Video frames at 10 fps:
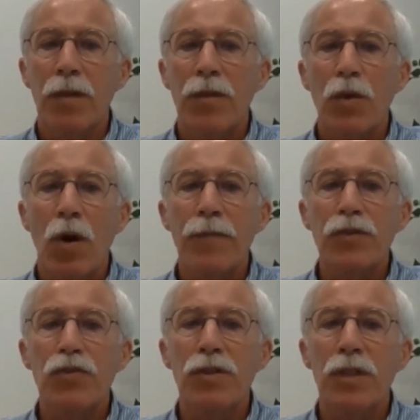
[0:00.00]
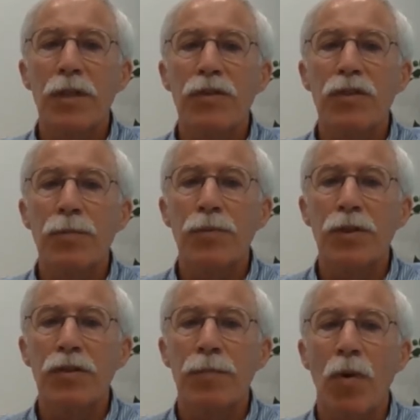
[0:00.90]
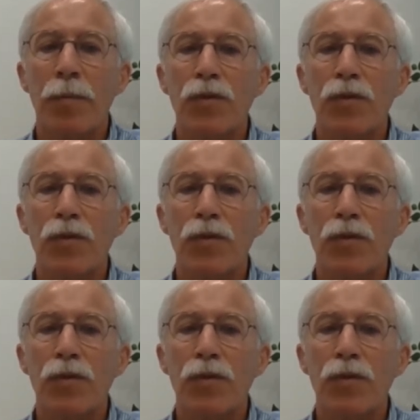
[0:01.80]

The officers of the Livingston Police Department